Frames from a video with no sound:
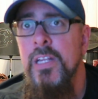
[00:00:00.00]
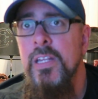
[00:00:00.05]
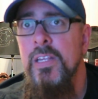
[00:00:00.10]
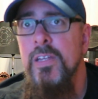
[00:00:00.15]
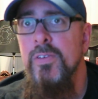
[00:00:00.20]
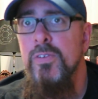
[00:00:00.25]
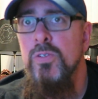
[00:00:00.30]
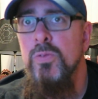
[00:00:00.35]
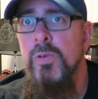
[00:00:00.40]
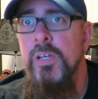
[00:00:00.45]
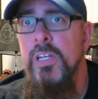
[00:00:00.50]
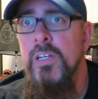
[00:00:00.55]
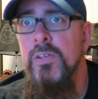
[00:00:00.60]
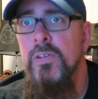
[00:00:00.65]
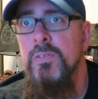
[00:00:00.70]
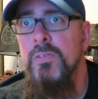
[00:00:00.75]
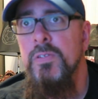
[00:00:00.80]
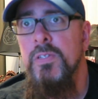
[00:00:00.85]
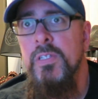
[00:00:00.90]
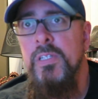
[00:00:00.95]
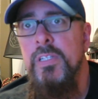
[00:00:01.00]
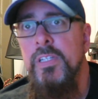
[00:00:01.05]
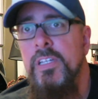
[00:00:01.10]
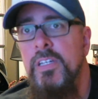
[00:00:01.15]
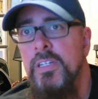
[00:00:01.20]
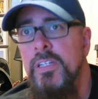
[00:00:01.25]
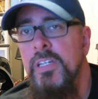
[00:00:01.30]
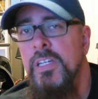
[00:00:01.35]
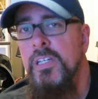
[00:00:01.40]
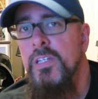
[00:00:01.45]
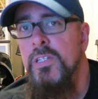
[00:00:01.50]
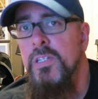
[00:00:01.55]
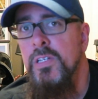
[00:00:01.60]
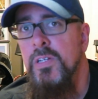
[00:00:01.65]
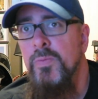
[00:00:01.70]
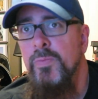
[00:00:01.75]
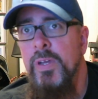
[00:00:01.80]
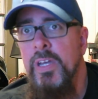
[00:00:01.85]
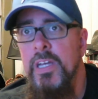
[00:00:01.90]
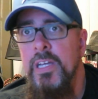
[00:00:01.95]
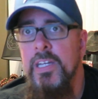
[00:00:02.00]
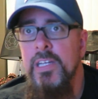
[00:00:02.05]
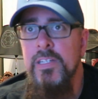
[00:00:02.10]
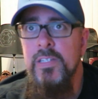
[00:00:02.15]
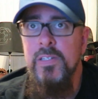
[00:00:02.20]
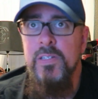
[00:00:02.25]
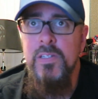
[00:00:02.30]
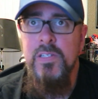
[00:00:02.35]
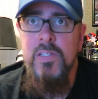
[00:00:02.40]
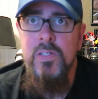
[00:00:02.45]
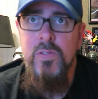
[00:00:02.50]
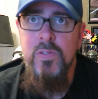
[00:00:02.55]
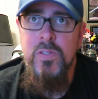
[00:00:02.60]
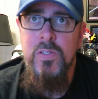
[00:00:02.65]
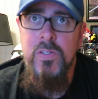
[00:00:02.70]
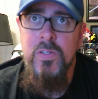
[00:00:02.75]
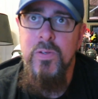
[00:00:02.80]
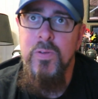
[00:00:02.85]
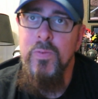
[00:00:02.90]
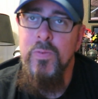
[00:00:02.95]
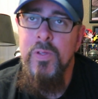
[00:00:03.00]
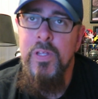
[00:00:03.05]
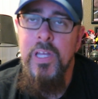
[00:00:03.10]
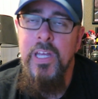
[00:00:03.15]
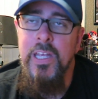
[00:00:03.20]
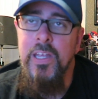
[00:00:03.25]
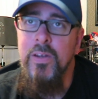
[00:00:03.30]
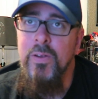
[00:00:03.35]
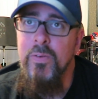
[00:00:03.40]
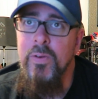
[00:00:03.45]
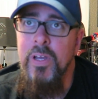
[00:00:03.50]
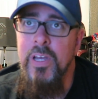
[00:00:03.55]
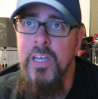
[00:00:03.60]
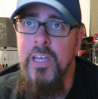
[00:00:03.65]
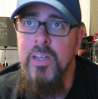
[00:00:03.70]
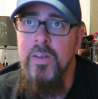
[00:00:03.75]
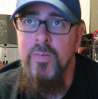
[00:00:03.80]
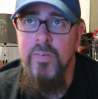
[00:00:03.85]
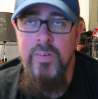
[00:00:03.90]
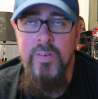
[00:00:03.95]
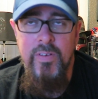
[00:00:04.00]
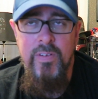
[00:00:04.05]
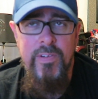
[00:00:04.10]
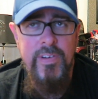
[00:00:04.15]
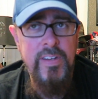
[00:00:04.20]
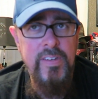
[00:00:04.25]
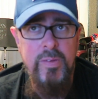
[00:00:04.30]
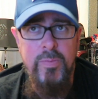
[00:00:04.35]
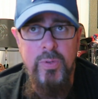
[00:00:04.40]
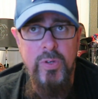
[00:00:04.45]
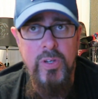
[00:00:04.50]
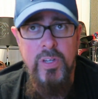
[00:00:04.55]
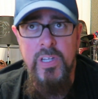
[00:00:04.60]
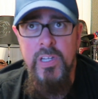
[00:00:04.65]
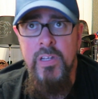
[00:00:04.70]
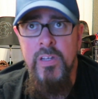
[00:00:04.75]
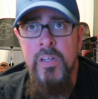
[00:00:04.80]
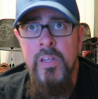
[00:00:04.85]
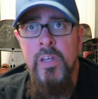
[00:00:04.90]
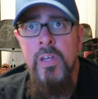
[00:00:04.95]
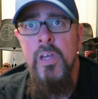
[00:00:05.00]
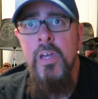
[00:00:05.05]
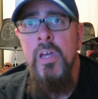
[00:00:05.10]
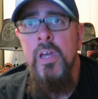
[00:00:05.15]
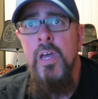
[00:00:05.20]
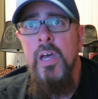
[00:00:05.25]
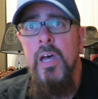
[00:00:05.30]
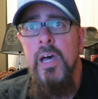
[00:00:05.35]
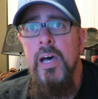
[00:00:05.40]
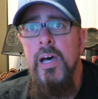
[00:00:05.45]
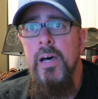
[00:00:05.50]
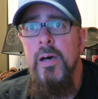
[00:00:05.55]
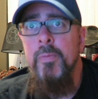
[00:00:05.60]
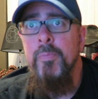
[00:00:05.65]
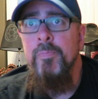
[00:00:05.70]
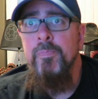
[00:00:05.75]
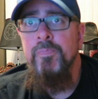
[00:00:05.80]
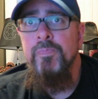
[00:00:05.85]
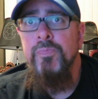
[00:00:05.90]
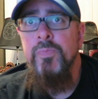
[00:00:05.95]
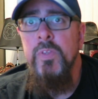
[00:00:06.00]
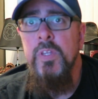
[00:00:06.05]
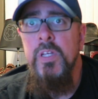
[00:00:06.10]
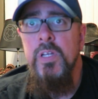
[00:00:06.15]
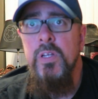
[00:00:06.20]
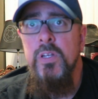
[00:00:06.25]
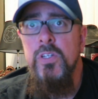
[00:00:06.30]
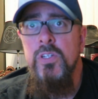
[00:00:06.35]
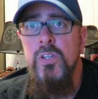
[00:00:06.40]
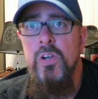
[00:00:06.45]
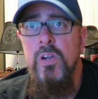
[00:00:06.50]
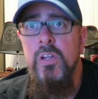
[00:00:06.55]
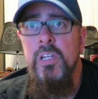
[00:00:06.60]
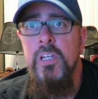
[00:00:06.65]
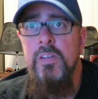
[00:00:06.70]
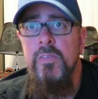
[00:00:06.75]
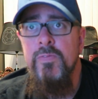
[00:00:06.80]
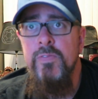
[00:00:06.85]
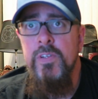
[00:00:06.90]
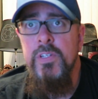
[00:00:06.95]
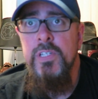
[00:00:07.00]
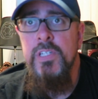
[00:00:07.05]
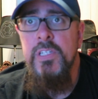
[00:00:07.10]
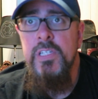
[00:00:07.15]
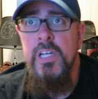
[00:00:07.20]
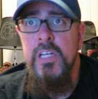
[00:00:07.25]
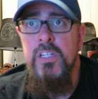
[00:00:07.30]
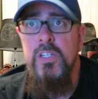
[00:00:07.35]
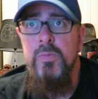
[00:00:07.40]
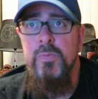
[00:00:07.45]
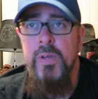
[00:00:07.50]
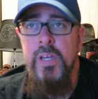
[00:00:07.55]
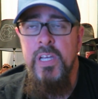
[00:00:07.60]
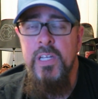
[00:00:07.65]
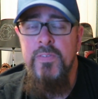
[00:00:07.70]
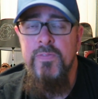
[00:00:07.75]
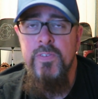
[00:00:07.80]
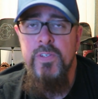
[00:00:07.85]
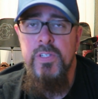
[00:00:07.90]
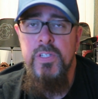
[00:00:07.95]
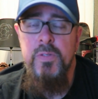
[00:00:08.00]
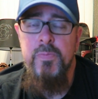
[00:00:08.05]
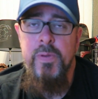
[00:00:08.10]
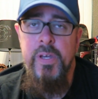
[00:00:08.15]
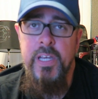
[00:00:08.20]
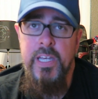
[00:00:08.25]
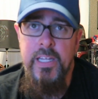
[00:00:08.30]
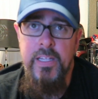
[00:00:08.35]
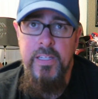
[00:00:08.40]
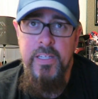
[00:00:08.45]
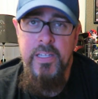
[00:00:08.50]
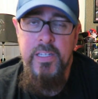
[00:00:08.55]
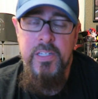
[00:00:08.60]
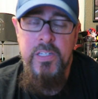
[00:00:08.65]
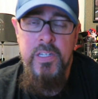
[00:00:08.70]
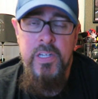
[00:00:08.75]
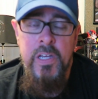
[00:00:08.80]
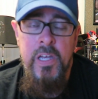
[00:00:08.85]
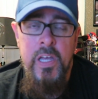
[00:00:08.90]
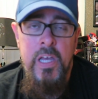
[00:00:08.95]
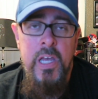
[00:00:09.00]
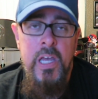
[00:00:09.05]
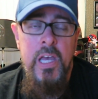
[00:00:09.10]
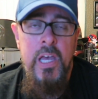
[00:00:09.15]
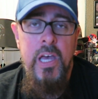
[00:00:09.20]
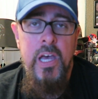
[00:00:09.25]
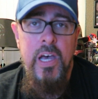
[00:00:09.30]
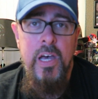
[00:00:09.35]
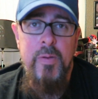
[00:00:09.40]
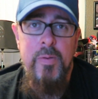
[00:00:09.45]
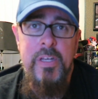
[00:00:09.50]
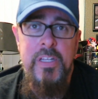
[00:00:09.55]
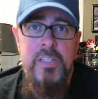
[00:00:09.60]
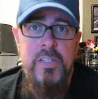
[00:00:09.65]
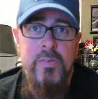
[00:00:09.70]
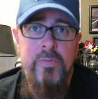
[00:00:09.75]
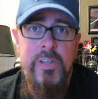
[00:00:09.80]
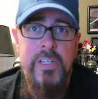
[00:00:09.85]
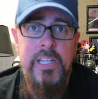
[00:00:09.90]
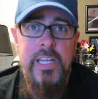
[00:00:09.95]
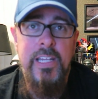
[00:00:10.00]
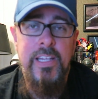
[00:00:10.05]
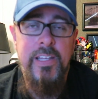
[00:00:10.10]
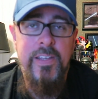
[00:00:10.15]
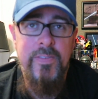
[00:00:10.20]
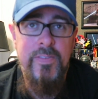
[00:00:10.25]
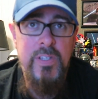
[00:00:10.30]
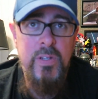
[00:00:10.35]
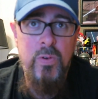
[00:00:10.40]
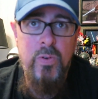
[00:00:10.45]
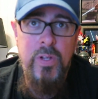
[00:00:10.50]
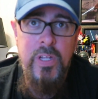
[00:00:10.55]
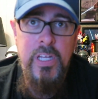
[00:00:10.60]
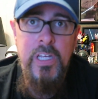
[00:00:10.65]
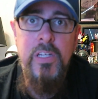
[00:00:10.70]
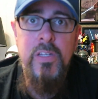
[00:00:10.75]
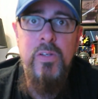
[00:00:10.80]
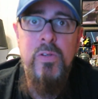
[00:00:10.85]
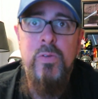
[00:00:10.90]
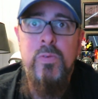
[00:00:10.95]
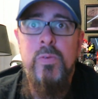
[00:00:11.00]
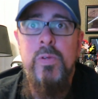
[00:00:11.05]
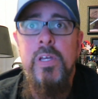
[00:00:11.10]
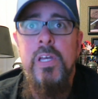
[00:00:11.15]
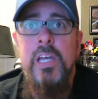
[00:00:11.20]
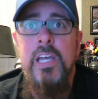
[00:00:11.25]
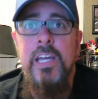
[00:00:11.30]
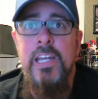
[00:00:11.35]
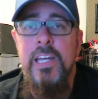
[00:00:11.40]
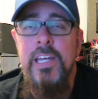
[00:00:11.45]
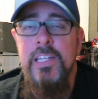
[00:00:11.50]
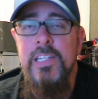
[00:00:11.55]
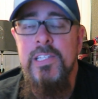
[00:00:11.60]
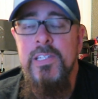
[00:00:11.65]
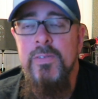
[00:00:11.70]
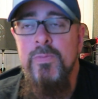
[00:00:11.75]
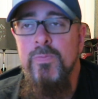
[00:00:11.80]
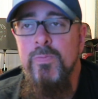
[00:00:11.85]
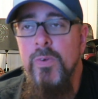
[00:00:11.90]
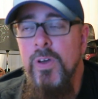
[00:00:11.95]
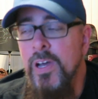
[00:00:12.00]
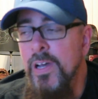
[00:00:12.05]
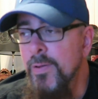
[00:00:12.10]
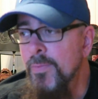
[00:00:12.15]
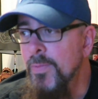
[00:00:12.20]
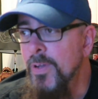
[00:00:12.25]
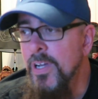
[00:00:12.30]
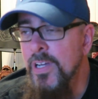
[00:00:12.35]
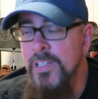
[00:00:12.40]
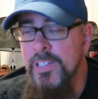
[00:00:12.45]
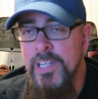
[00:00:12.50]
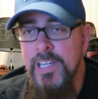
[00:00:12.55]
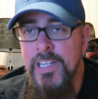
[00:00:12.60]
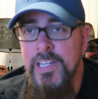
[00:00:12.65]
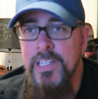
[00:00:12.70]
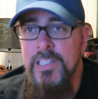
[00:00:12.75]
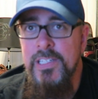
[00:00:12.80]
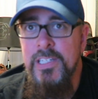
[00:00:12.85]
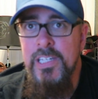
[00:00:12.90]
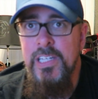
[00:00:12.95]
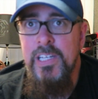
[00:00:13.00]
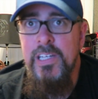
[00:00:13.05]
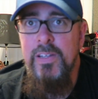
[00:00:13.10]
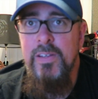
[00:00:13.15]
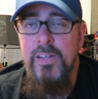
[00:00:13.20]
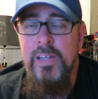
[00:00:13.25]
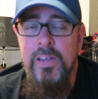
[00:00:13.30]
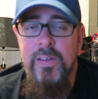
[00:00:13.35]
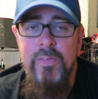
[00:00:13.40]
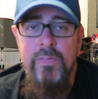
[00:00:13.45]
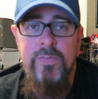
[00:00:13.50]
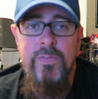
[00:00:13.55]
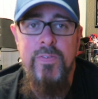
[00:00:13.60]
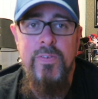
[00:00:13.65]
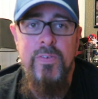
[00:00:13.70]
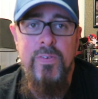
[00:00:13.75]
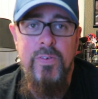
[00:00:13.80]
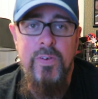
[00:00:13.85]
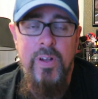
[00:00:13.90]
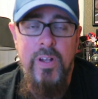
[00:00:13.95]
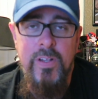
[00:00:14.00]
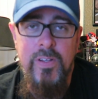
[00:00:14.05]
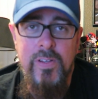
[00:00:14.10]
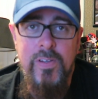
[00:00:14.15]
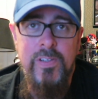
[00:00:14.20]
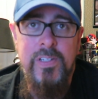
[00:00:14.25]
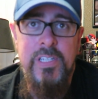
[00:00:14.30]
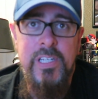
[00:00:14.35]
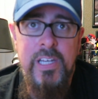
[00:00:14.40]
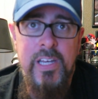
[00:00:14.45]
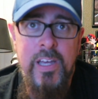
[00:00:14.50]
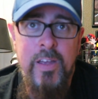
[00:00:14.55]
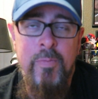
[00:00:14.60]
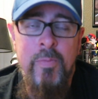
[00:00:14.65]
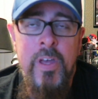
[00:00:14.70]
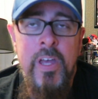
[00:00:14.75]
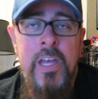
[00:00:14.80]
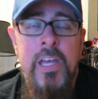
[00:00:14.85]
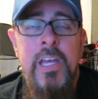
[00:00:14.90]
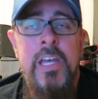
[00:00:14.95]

they're tweeners. League of Nations, they're bad guys also. So, you know, again, crazy booking. Charlotte versus Sasha Banks versus Becky Lynch. As someone that lives in Orlando and has gone to NXT for a long time,